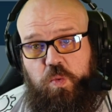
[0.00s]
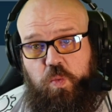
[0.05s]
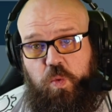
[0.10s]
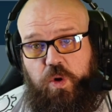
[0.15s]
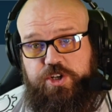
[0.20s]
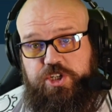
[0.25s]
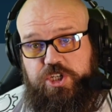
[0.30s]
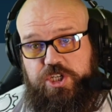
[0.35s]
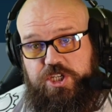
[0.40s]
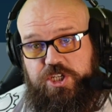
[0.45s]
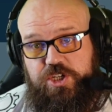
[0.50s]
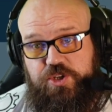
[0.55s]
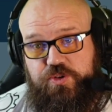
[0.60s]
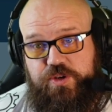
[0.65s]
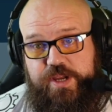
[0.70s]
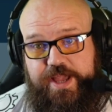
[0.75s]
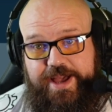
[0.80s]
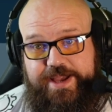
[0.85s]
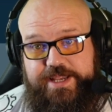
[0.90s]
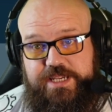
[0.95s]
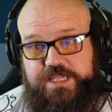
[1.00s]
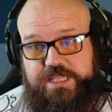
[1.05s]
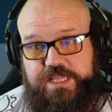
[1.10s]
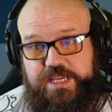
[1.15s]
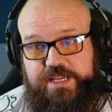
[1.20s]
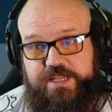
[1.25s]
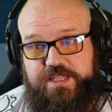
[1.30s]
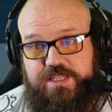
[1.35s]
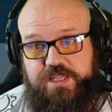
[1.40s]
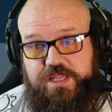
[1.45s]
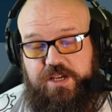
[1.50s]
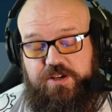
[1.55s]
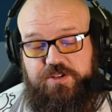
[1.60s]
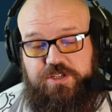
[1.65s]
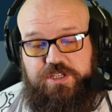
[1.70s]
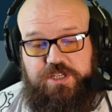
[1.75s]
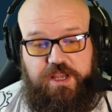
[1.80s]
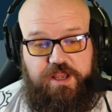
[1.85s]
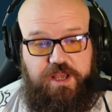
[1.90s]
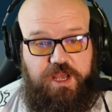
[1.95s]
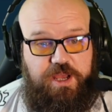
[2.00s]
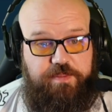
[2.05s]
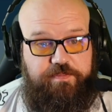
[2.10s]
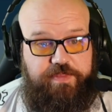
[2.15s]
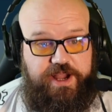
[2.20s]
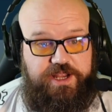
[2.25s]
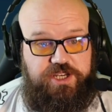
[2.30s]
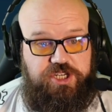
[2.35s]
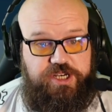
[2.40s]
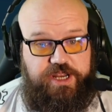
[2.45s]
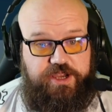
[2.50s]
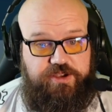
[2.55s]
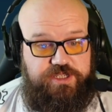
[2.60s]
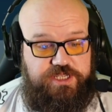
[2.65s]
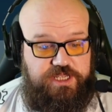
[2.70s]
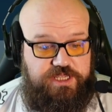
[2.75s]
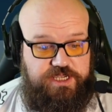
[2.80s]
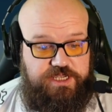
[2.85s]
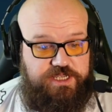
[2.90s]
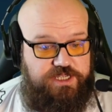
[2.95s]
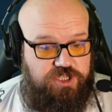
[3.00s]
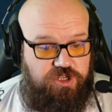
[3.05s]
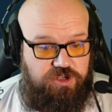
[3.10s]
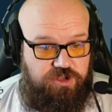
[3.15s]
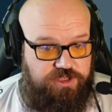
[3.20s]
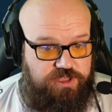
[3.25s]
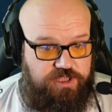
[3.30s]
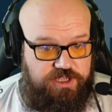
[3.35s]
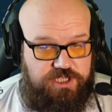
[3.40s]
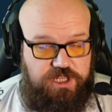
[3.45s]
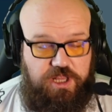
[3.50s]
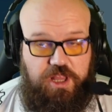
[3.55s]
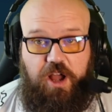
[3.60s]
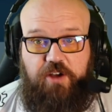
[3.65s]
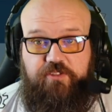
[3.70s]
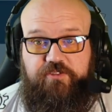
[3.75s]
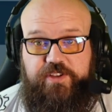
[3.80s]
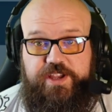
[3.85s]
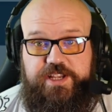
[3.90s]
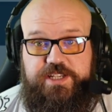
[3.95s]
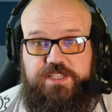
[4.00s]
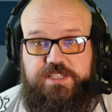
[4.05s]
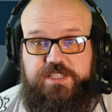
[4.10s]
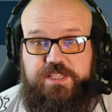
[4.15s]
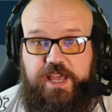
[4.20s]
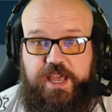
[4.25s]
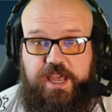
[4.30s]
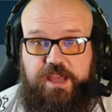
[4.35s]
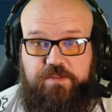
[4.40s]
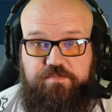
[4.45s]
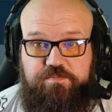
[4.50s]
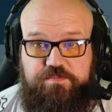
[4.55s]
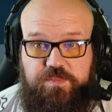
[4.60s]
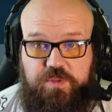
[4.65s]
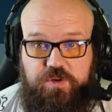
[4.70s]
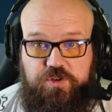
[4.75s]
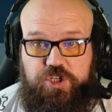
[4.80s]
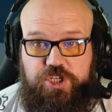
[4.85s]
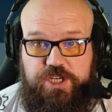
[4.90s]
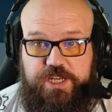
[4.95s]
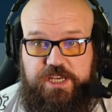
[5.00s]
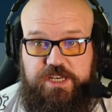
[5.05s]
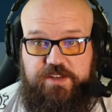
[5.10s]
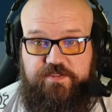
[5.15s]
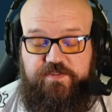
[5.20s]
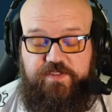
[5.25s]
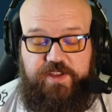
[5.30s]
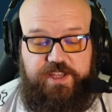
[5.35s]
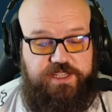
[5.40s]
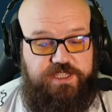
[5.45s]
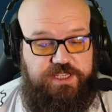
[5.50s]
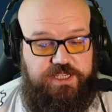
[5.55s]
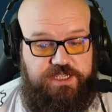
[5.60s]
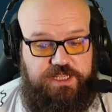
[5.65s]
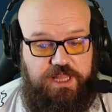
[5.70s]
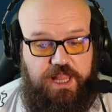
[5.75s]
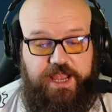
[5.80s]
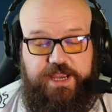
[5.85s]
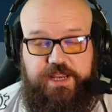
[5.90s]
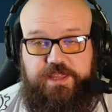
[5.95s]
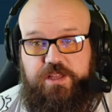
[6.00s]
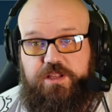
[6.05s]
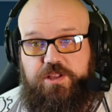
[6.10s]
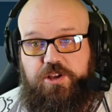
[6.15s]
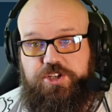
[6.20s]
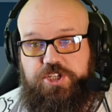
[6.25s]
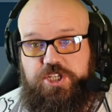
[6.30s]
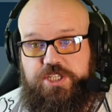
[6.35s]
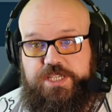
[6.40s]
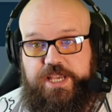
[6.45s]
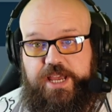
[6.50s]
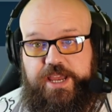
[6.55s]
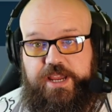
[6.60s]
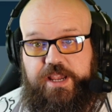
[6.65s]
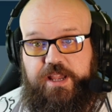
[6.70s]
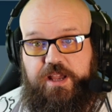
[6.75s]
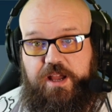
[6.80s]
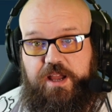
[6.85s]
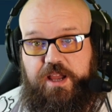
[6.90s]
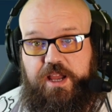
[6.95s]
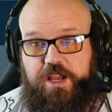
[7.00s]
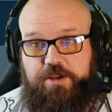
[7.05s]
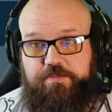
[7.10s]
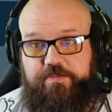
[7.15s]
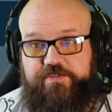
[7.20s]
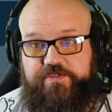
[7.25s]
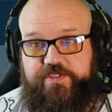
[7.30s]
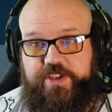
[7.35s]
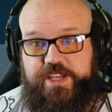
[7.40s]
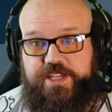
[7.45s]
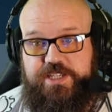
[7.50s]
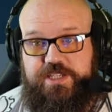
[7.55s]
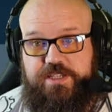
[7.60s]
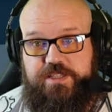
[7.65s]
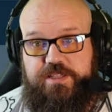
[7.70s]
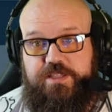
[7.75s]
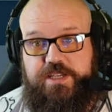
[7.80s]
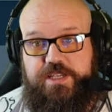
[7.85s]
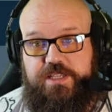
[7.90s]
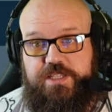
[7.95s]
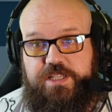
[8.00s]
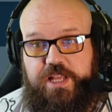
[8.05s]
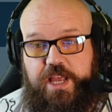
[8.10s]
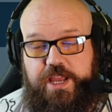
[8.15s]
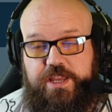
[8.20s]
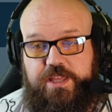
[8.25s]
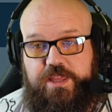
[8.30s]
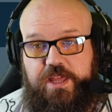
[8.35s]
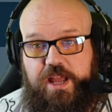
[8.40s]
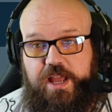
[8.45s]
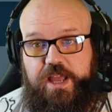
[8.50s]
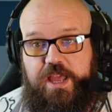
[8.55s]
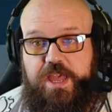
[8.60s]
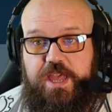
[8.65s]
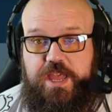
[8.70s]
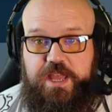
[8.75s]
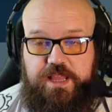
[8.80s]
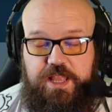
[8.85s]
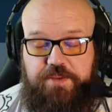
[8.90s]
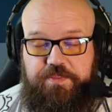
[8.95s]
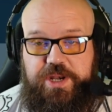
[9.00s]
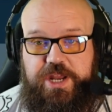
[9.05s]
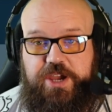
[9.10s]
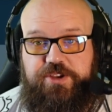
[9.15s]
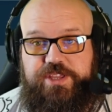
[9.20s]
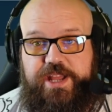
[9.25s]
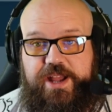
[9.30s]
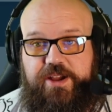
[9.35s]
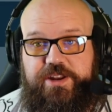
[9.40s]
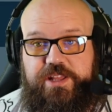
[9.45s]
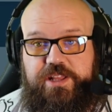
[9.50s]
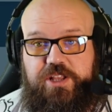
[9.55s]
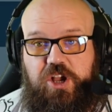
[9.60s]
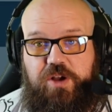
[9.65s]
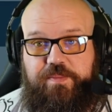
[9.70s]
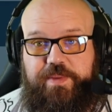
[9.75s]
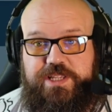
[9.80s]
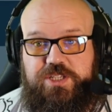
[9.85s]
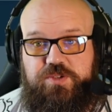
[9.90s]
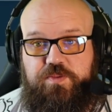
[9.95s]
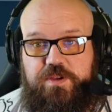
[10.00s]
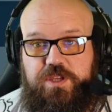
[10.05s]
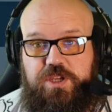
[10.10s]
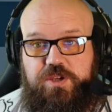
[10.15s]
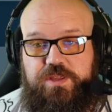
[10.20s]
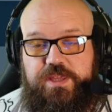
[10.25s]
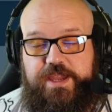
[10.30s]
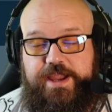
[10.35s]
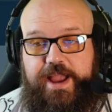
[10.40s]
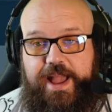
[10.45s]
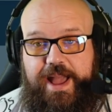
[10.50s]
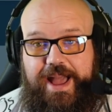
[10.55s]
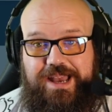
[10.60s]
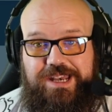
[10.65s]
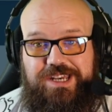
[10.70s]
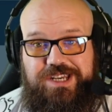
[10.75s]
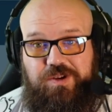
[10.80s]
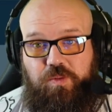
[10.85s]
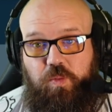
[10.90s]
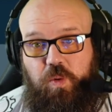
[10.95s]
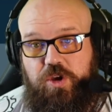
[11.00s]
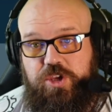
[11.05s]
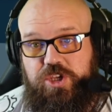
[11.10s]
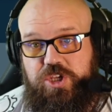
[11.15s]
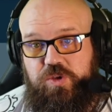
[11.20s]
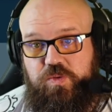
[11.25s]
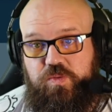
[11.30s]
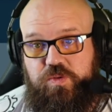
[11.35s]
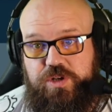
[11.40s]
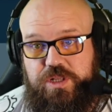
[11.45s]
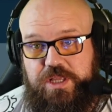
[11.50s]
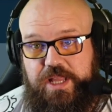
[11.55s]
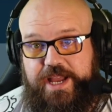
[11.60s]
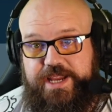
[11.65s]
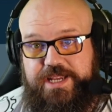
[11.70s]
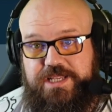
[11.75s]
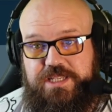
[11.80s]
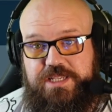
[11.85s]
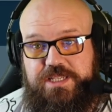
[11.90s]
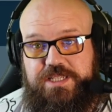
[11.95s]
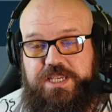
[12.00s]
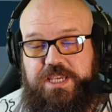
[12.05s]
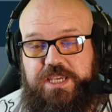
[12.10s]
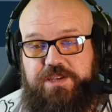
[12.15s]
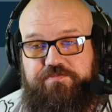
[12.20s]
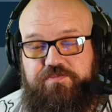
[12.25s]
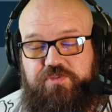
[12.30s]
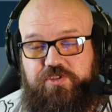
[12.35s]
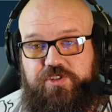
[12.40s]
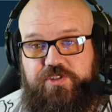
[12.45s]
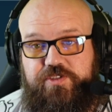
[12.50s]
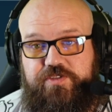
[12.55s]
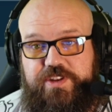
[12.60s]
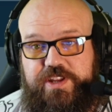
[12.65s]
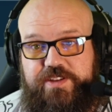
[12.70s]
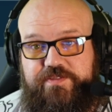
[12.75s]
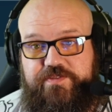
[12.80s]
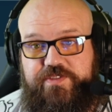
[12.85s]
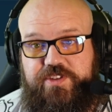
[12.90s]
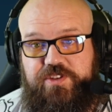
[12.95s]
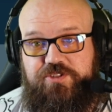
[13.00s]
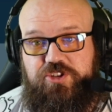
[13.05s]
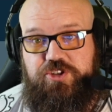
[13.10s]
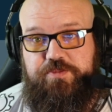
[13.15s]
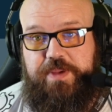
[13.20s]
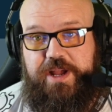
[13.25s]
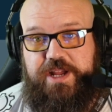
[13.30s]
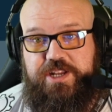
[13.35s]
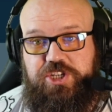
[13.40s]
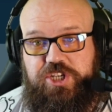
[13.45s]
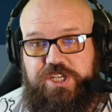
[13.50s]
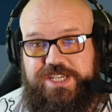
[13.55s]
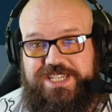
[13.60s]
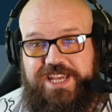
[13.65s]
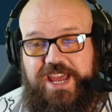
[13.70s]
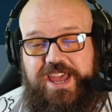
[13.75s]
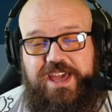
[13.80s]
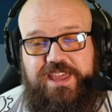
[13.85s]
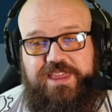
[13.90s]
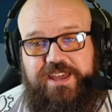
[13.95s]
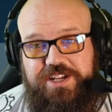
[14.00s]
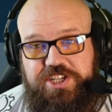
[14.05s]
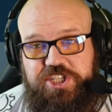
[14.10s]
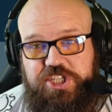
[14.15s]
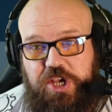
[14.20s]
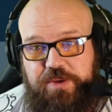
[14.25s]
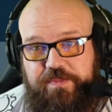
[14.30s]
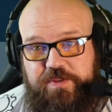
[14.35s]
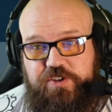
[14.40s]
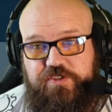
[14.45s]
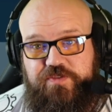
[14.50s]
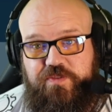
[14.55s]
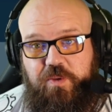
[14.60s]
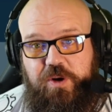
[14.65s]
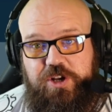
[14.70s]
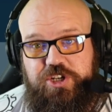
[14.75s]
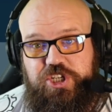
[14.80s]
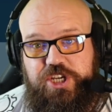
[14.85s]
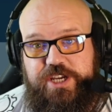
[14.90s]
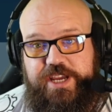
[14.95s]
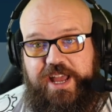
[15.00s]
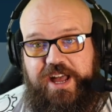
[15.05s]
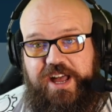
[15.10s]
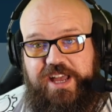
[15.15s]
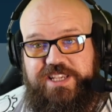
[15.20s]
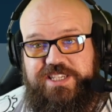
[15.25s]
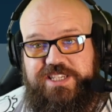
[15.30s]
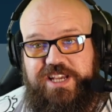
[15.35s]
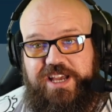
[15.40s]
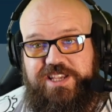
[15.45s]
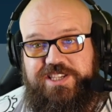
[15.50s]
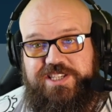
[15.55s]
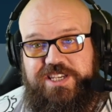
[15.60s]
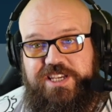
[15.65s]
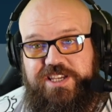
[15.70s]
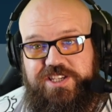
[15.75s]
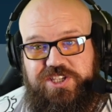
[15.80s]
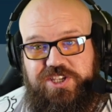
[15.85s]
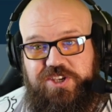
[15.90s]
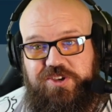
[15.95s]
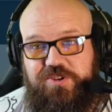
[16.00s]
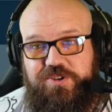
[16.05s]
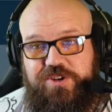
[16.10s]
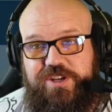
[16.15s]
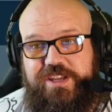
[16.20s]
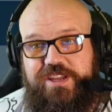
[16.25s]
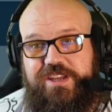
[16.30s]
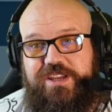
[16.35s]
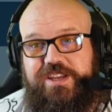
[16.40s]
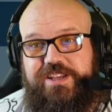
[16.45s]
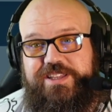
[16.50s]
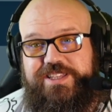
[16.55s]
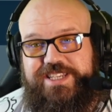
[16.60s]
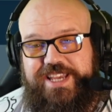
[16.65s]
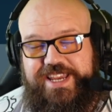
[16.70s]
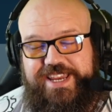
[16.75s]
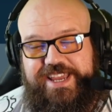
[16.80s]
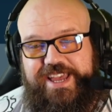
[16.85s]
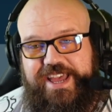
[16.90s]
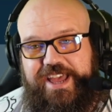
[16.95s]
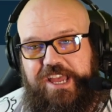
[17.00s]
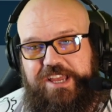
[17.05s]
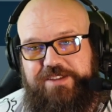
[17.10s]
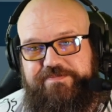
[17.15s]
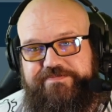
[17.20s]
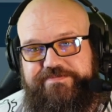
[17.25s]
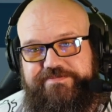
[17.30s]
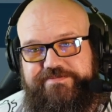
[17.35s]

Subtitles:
What do you guys think to those patch notes? I think it's good. There's a lot of fixes there, much needed fixes like the Logitech fix and things like that. Let me know down in the comments what you think and what you would like to see improved in future patches. Thanks so much for watching, guys. I'll see you soon. Take care.